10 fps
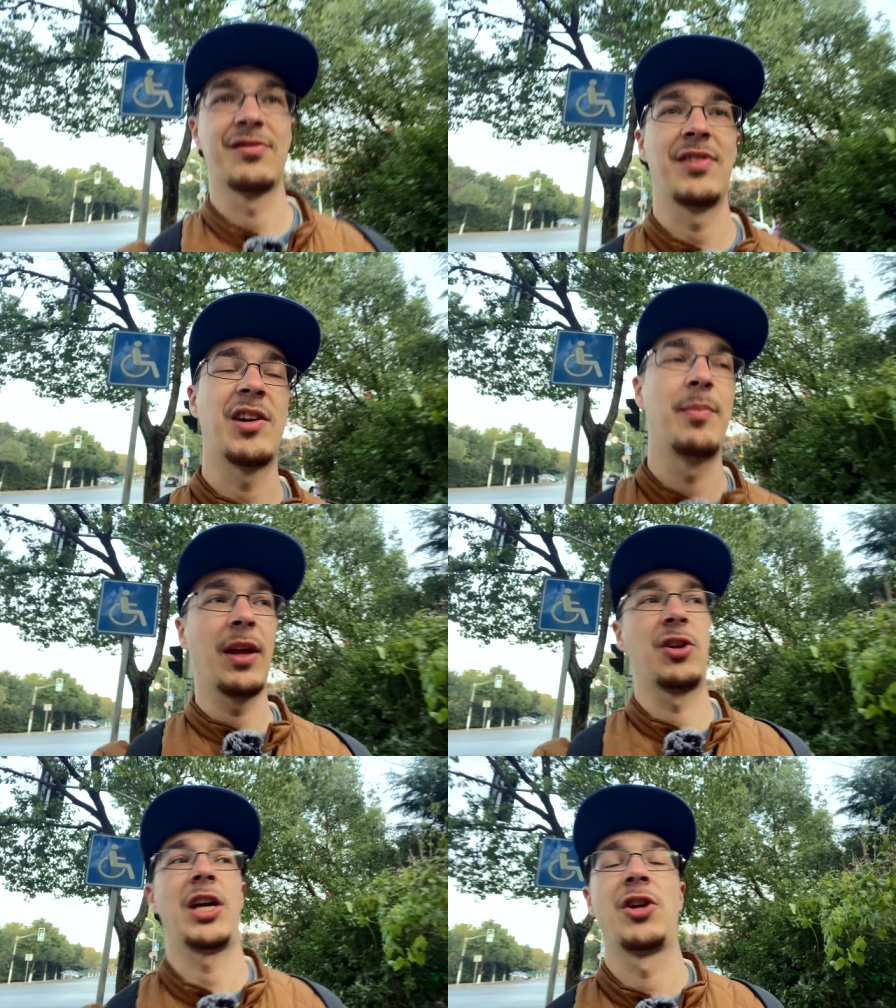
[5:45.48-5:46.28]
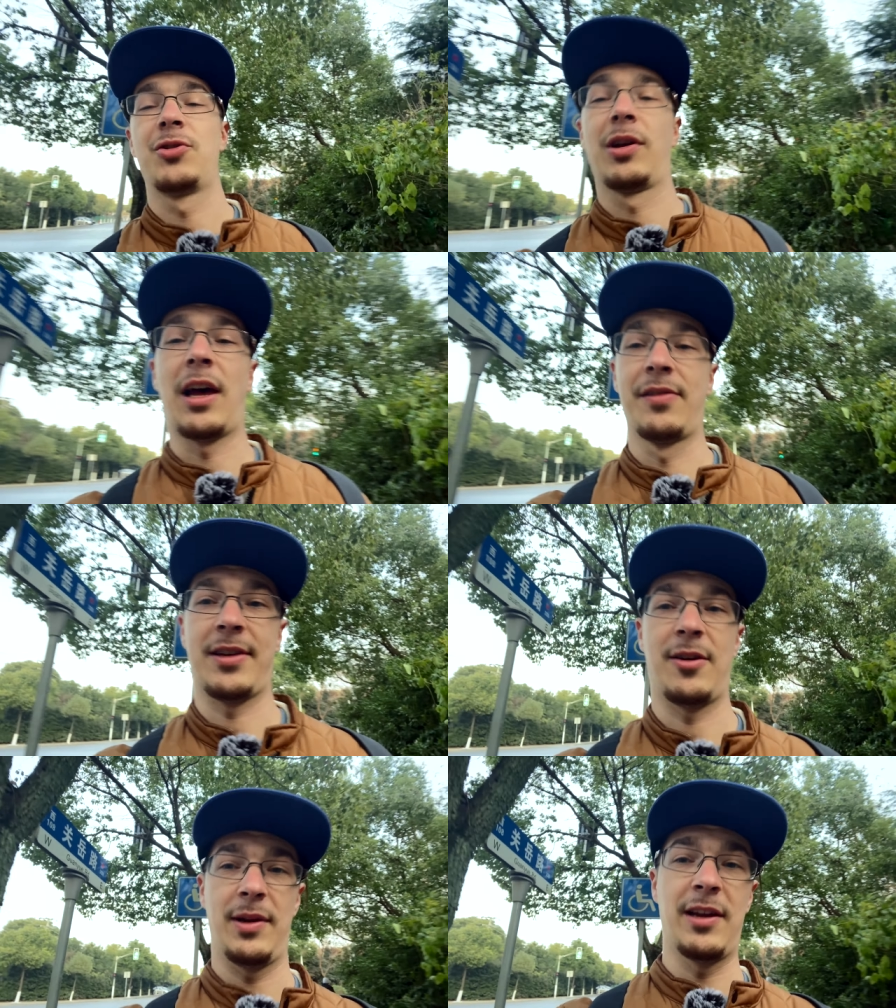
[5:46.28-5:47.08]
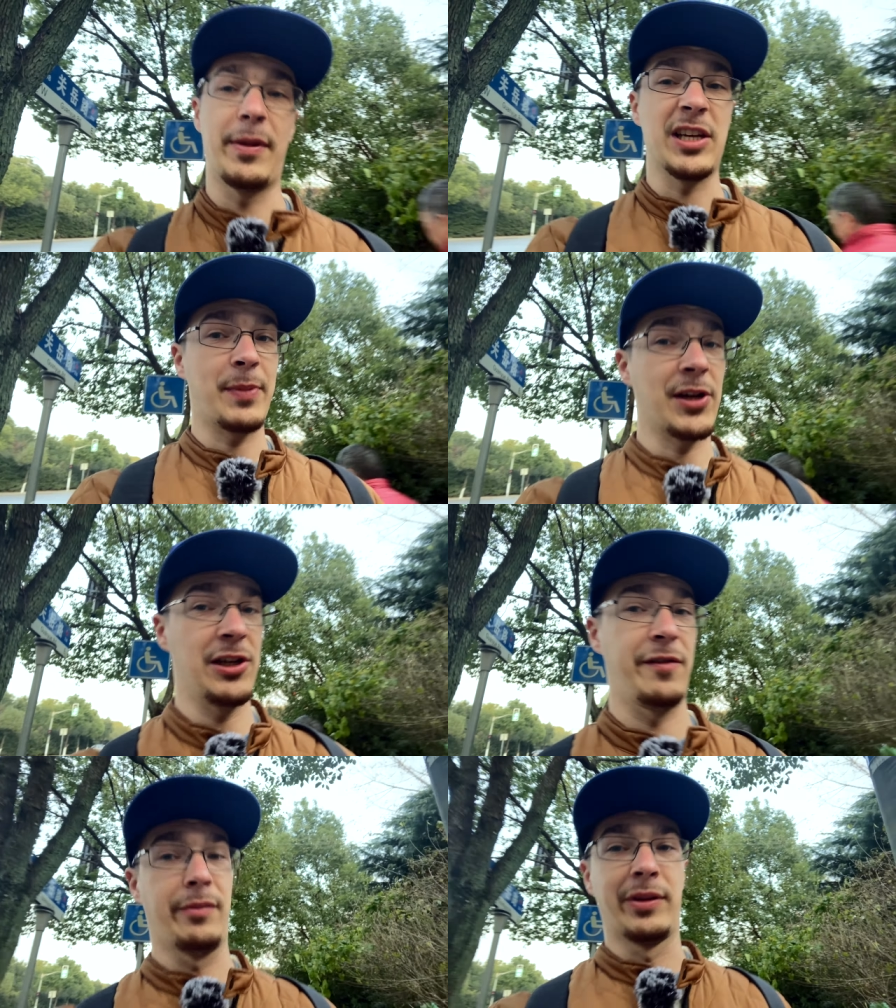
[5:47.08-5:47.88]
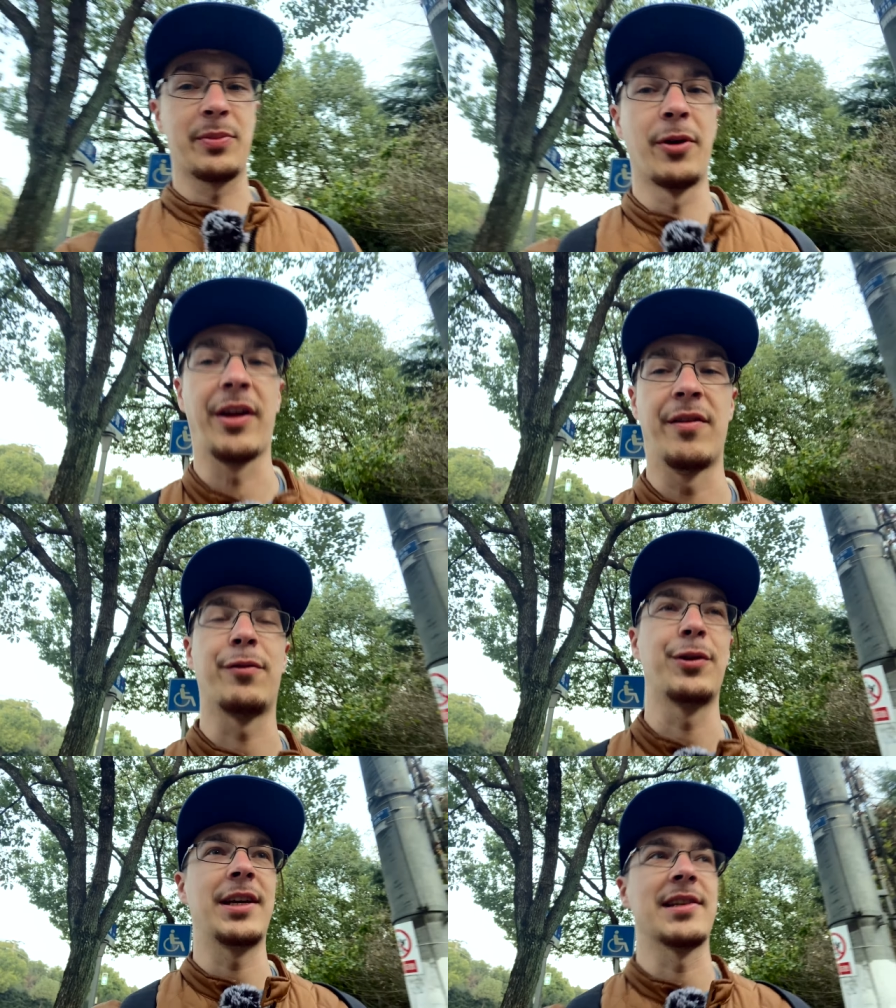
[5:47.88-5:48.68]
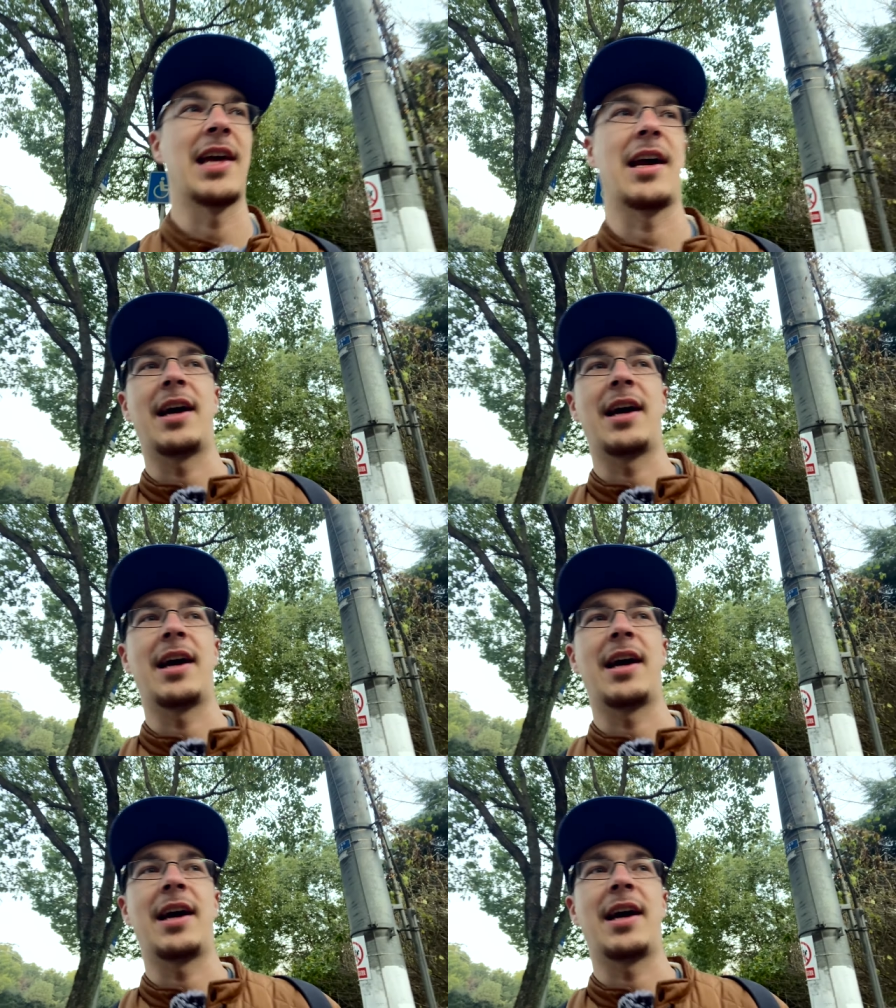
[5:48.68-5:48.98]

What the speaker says: very big change to your lifestyle, believe me, especially if you've been smoking for years like I